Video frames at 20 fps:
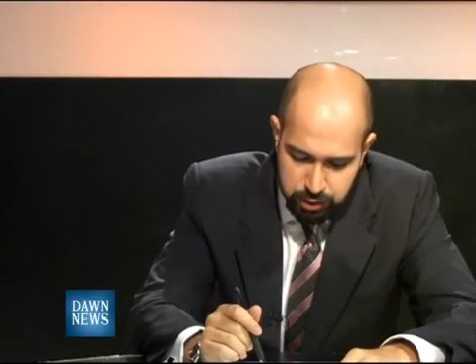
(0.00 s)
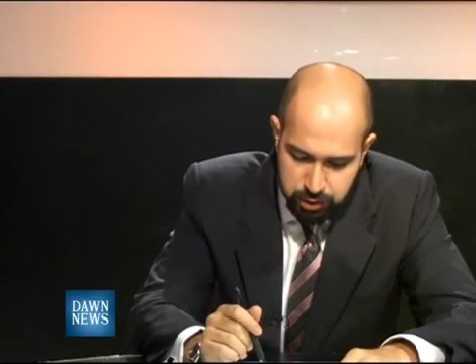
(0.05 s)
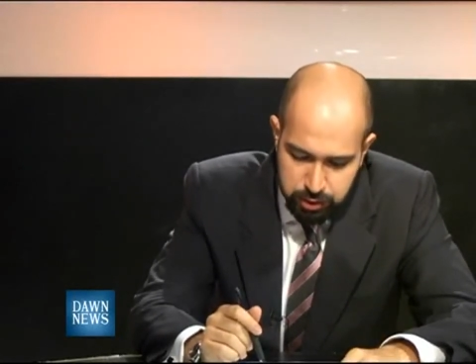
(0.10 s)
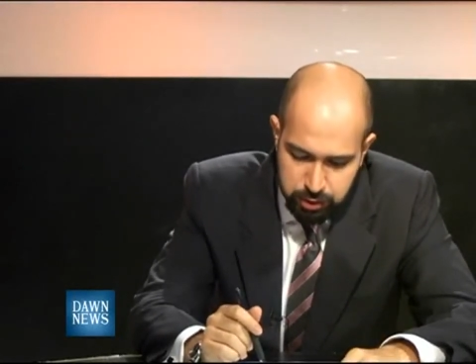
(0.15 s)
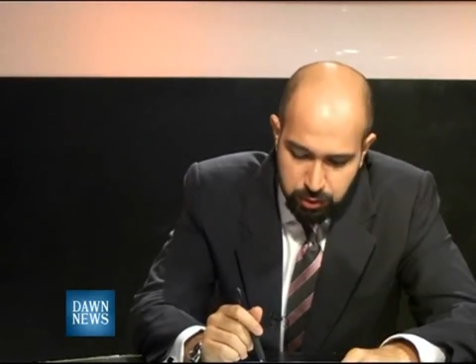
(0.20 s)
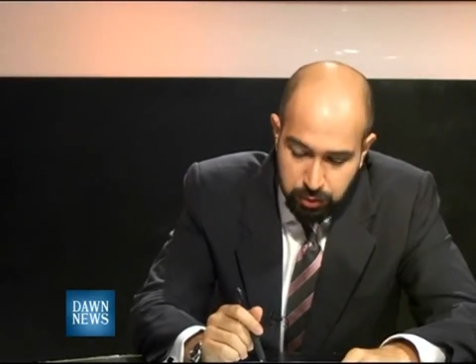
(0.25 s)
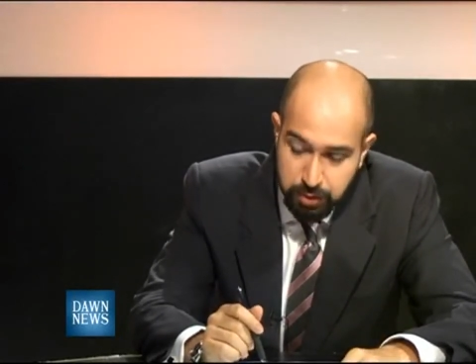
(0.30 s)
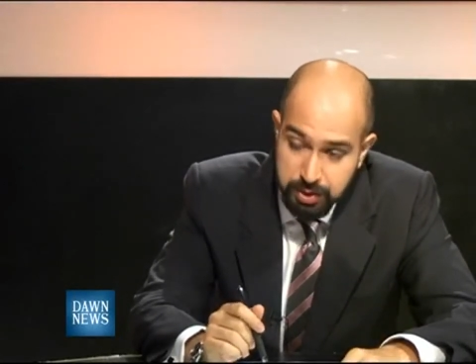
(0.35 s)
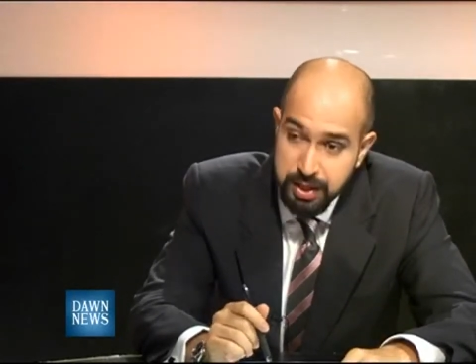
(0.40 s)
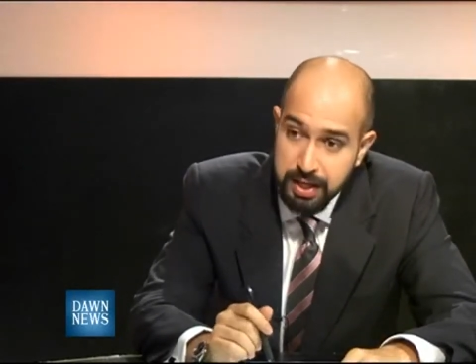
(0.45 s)

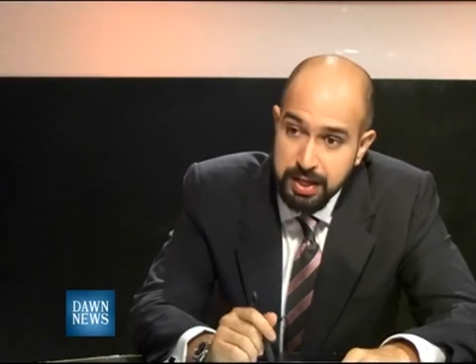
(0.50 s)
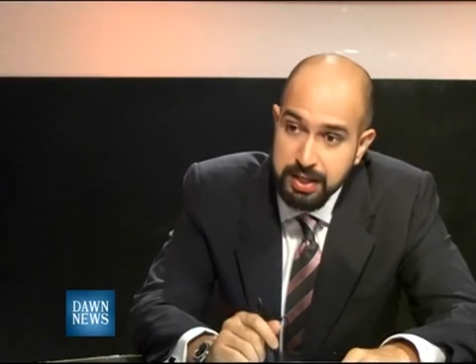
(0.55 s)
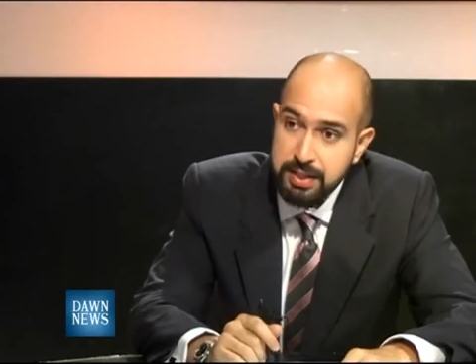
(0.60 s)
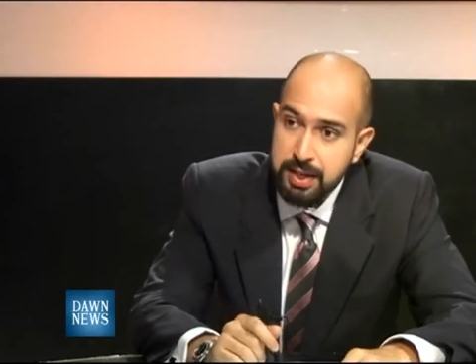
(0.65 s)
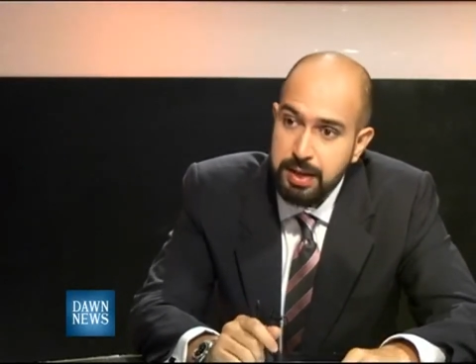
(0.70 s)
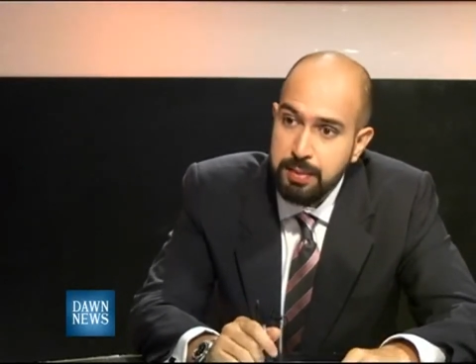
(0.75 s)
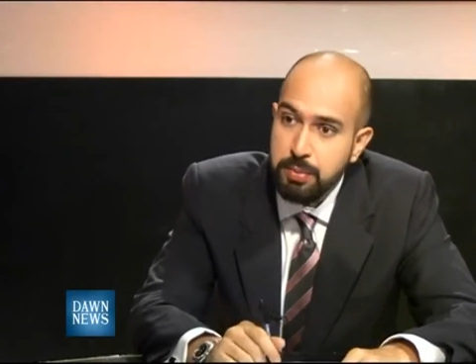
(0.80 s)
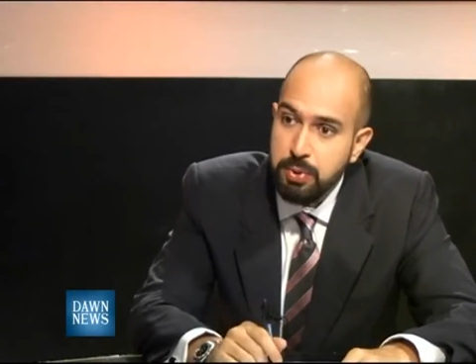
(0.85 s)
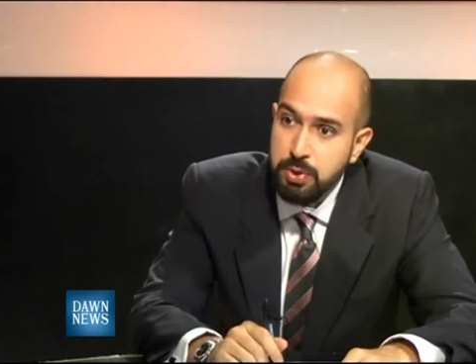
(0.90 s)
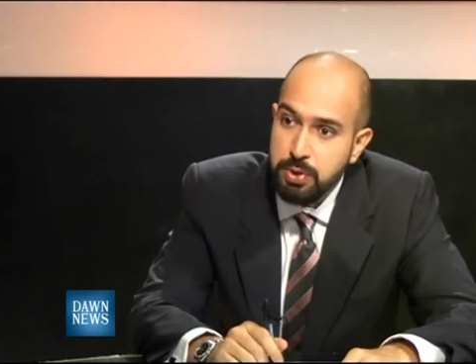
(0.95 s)
your digs
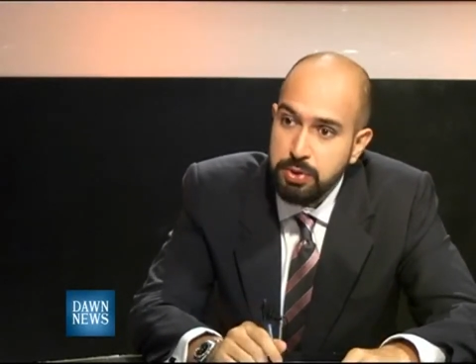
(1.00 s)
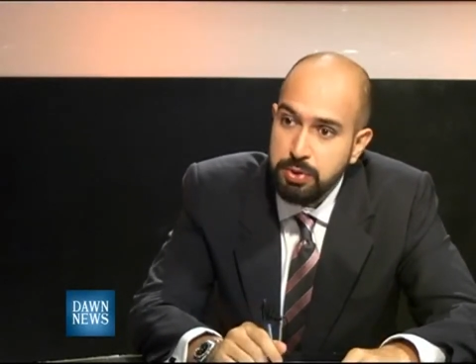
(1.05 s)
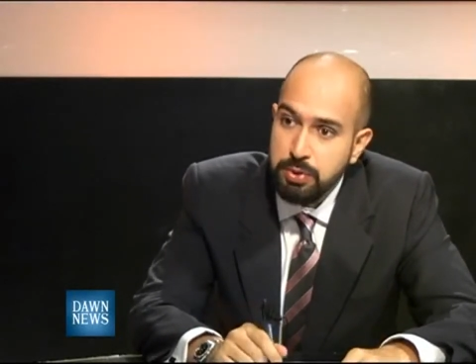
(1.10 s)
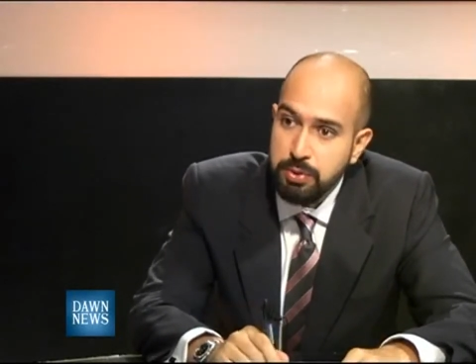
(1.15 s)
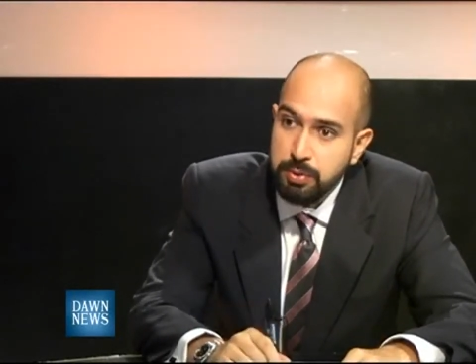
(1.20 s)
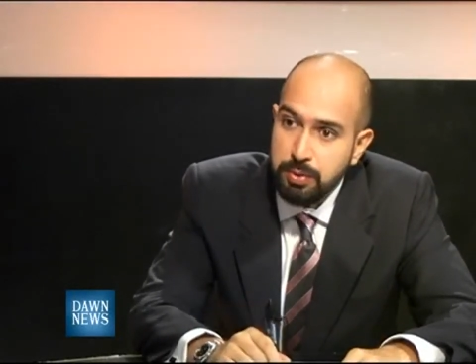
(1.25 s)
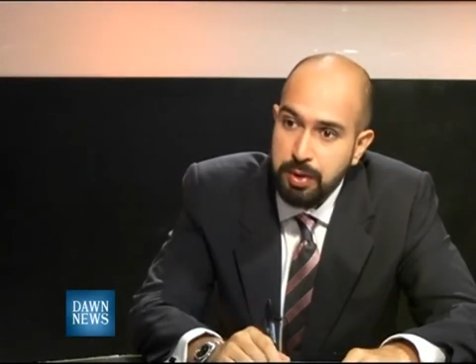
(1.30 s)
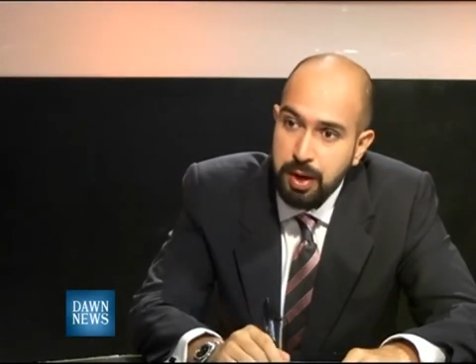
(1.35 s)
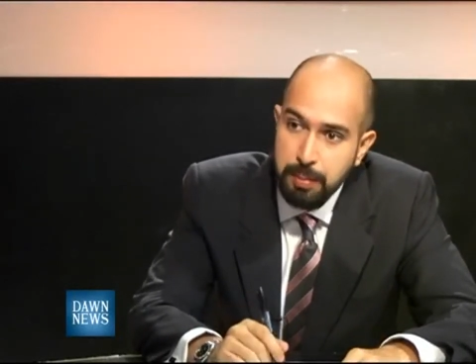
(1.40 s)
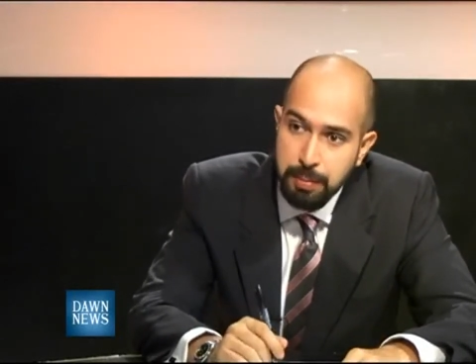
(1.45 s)
at
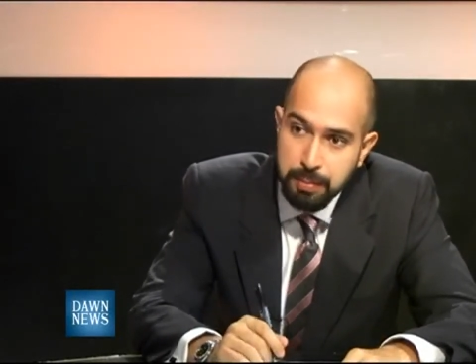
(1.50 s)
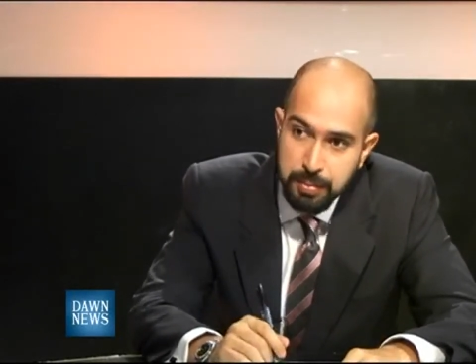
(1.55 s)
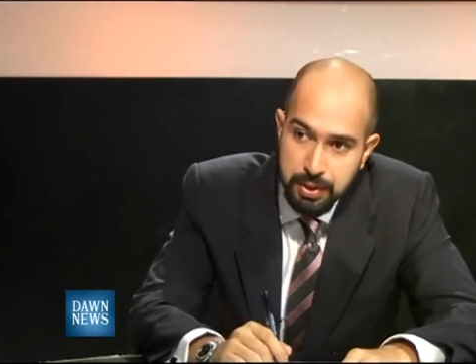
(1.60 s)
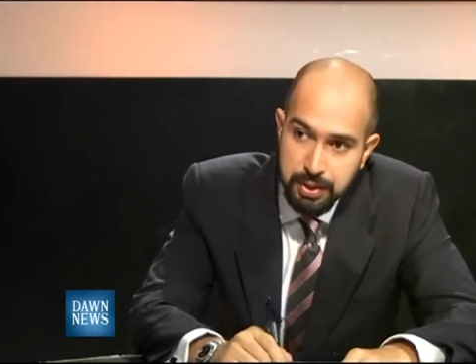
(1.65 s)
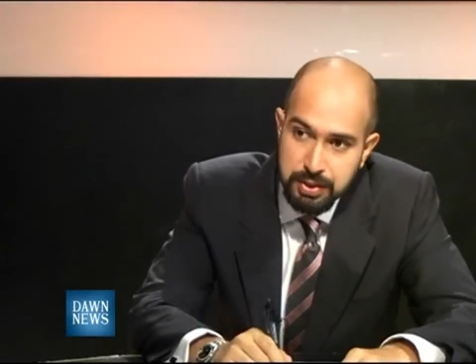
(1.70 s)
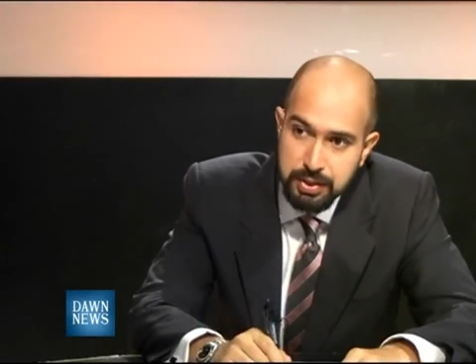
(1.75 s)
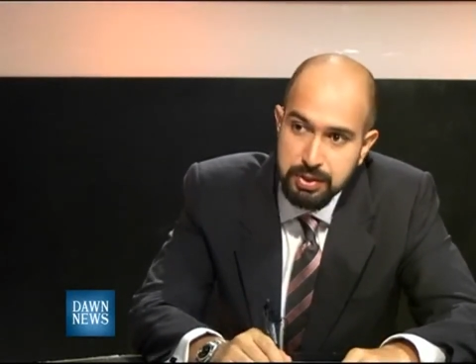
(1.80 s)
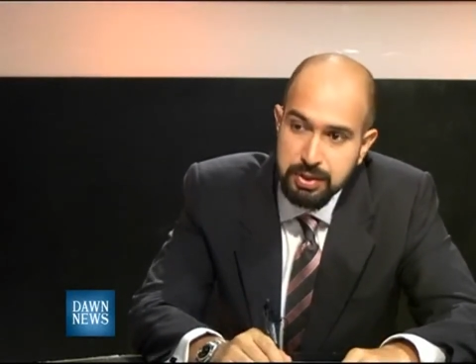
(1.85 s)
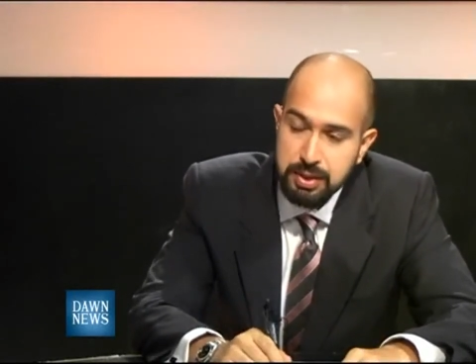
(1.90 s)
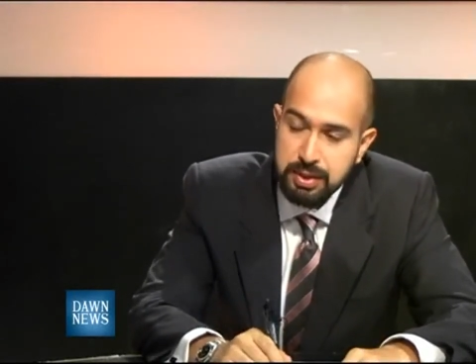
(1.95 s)
Bhutto are
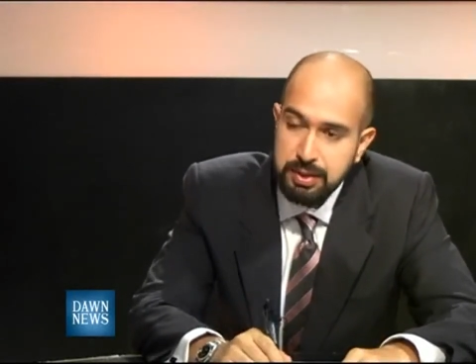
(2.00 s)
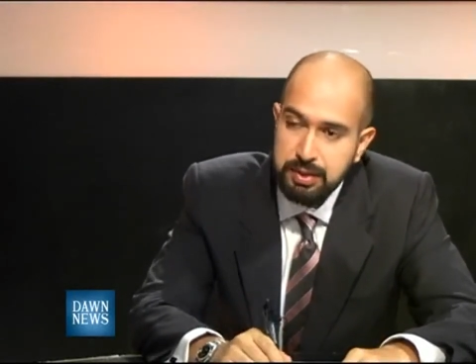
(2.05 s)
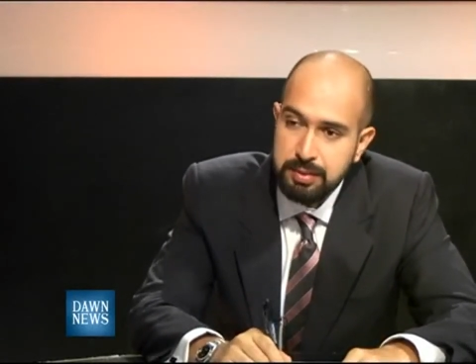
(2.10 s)
personal.